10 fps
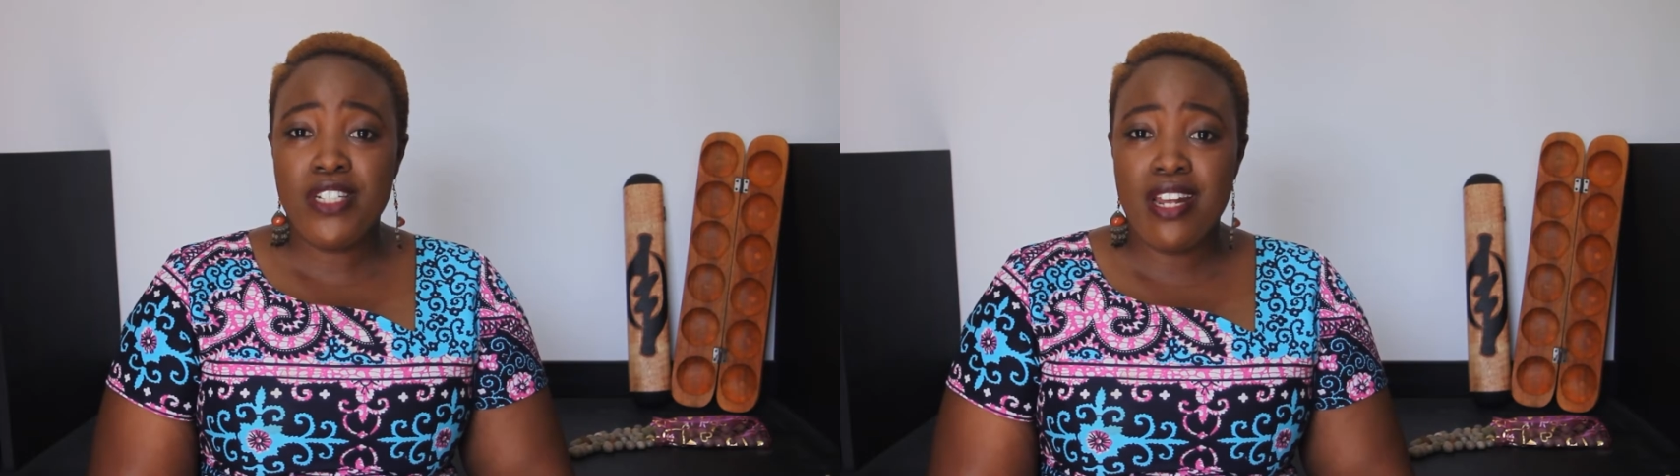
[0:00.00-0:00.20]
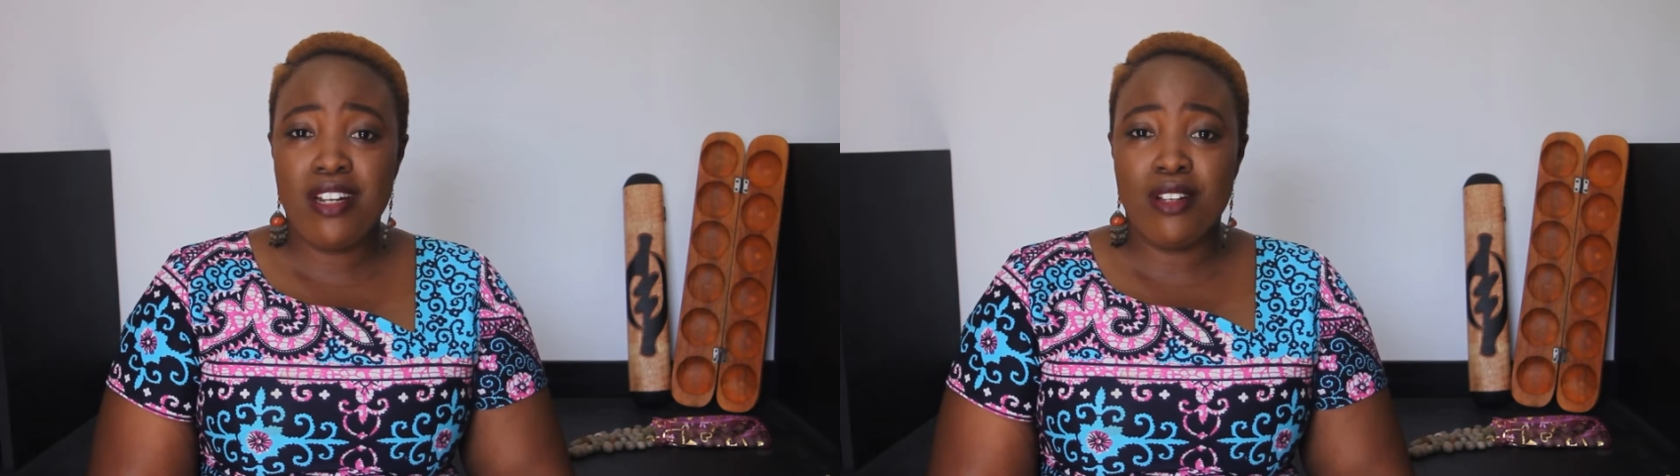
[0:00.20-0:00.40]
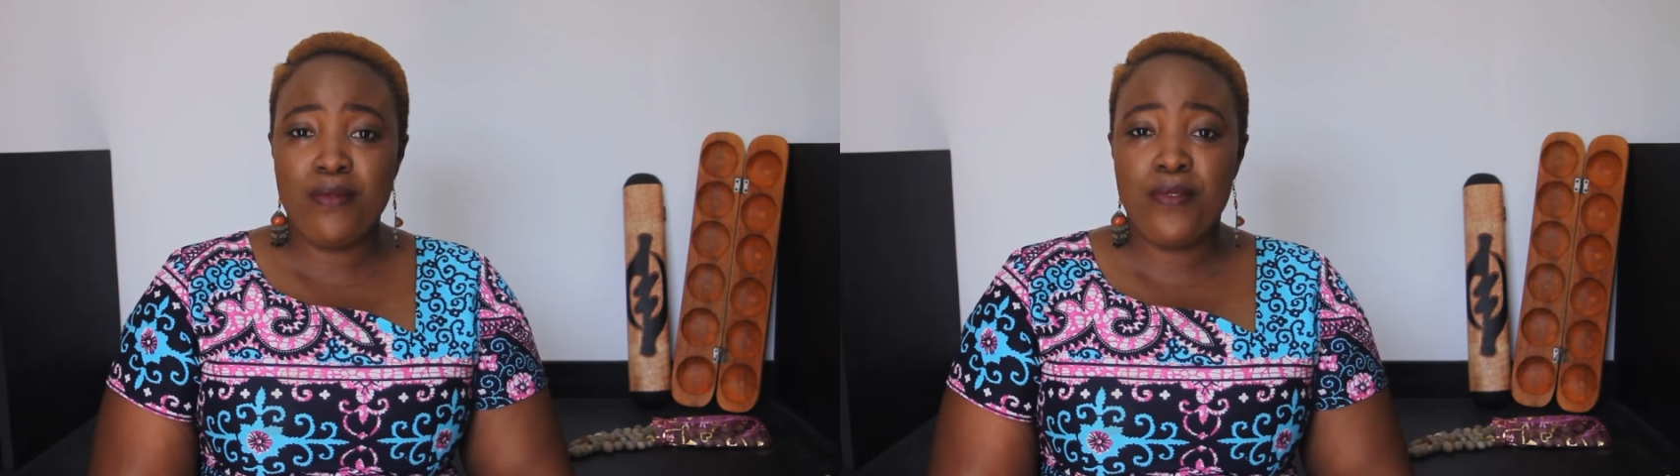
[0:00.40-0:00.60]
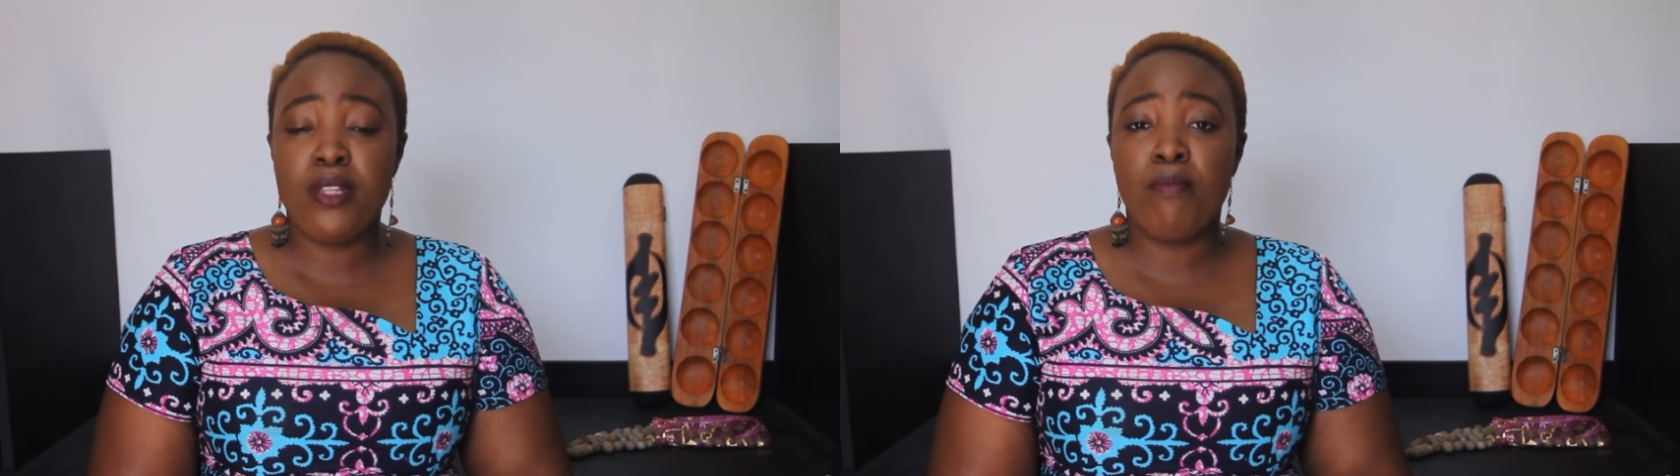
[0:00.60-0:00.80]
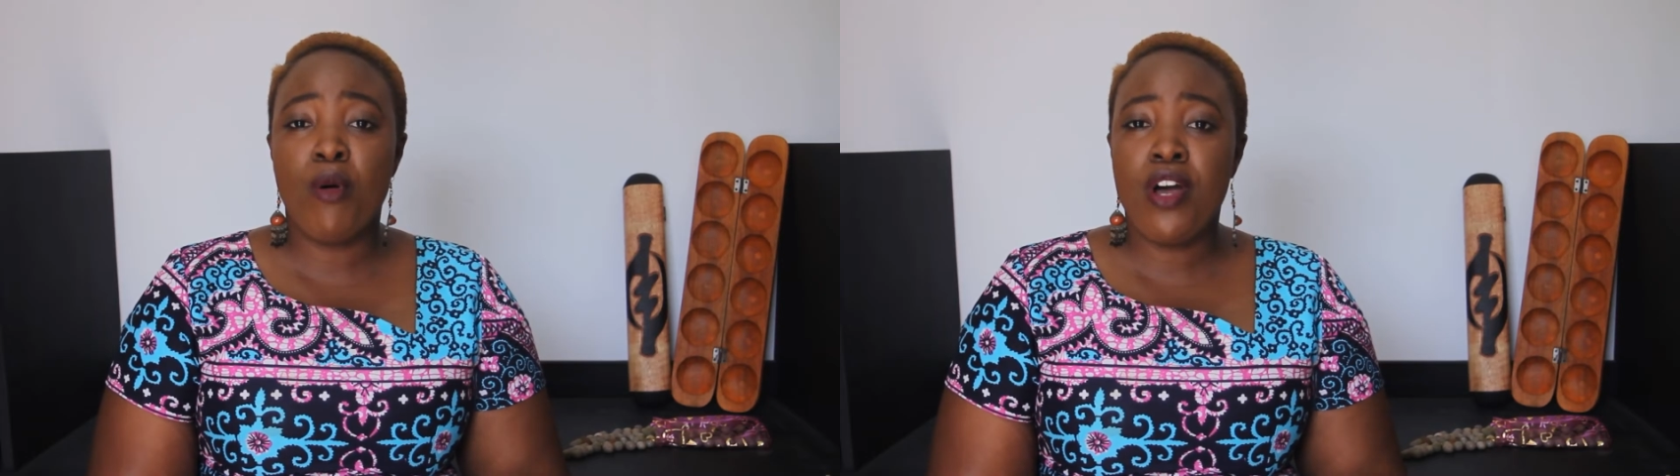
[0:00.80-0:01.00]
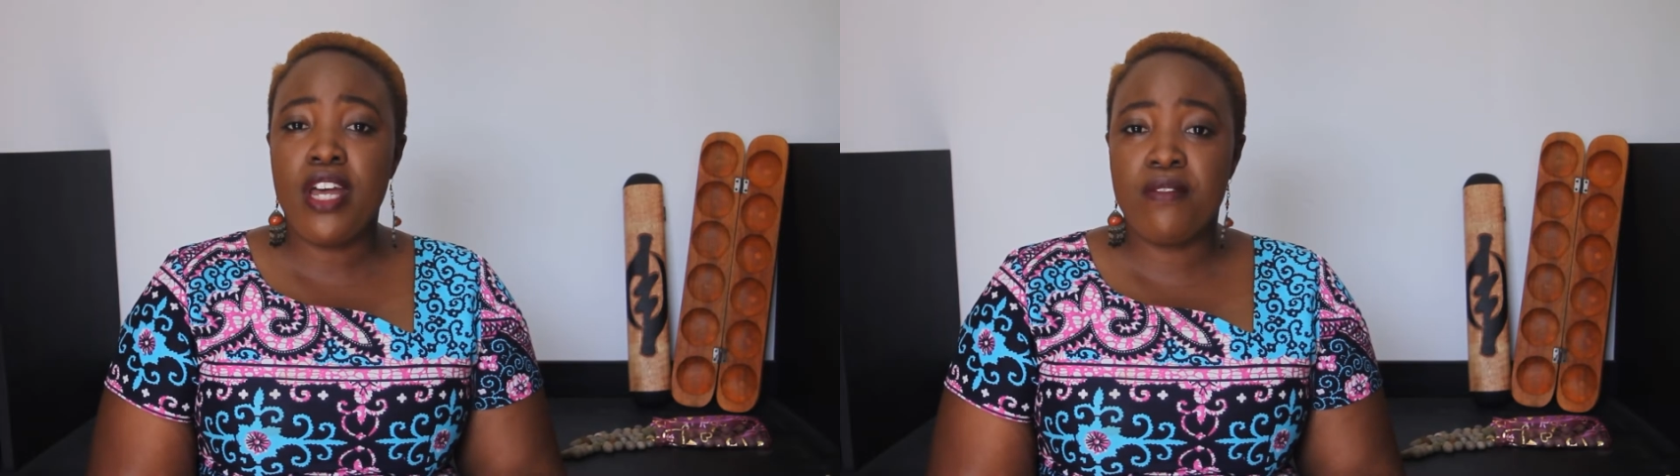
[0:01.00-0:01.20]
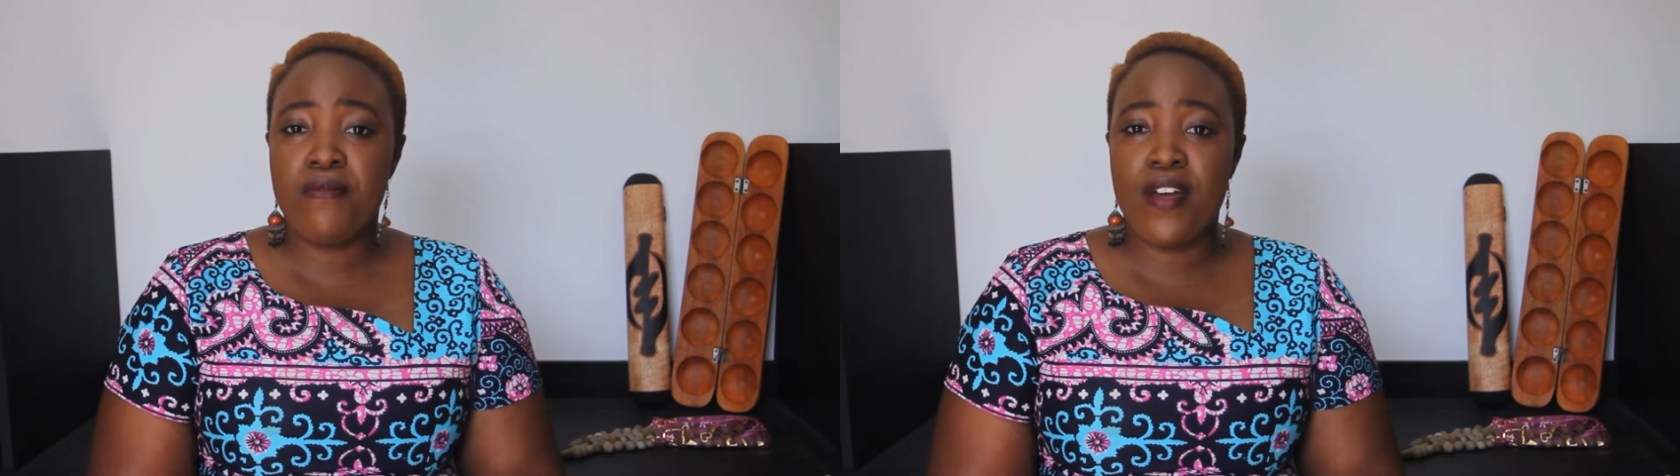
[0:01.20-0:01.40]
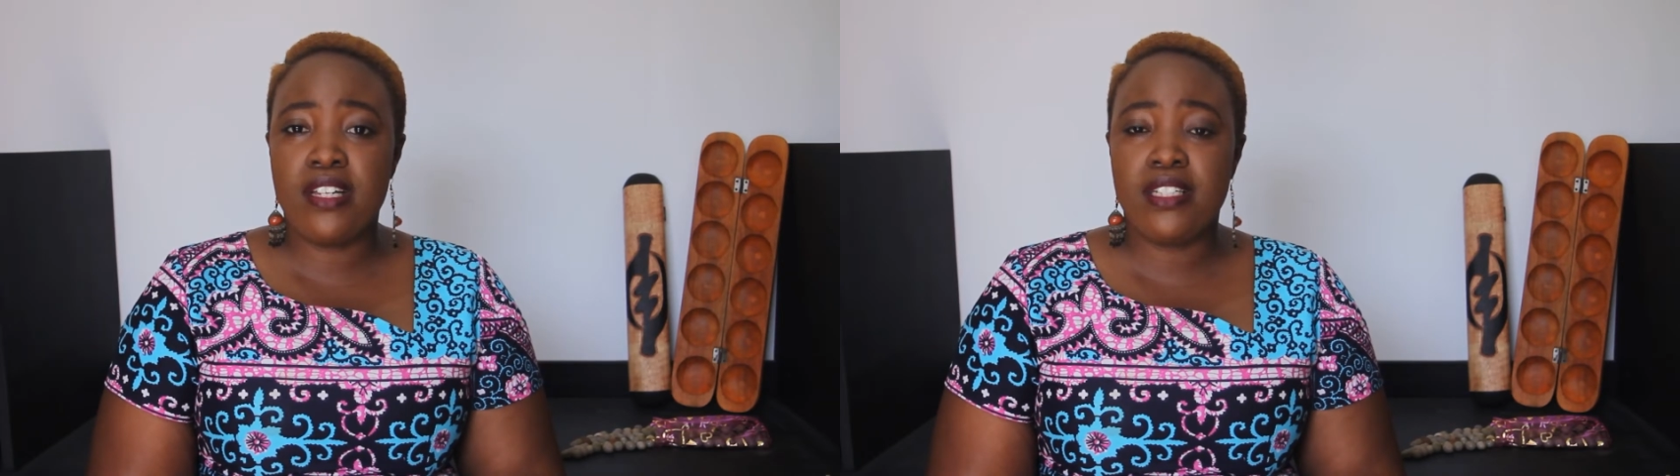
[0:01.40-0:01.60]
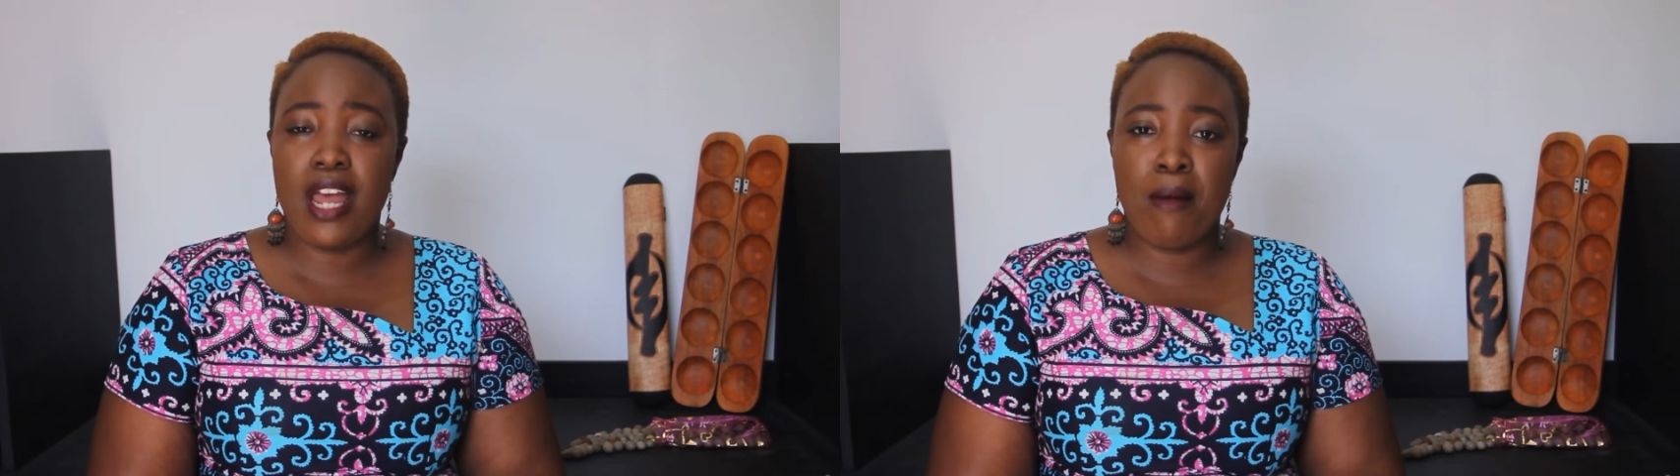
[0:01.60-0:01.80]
channel for the more advanced